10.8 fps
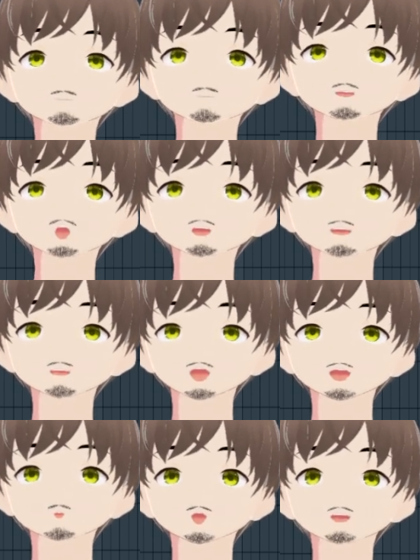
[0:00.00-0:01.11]
go to track
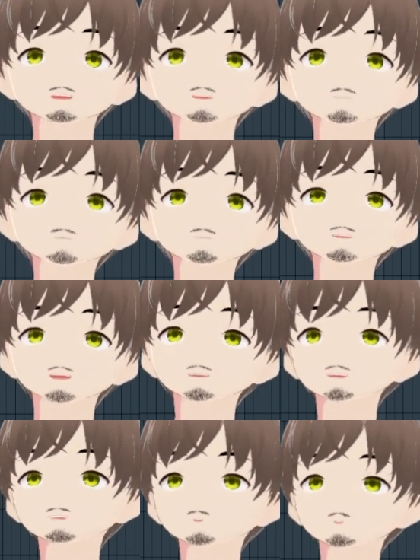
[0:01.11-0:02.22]
1 and just
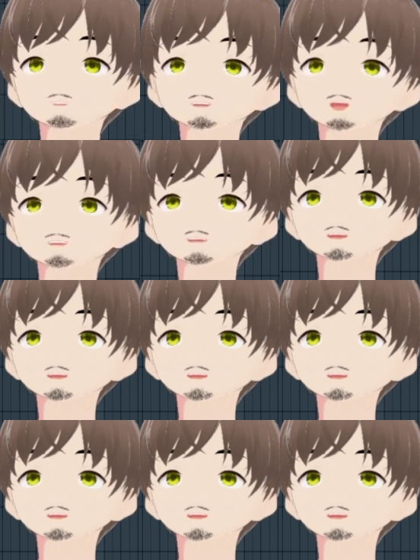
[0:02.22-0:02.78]
add Wave Candy.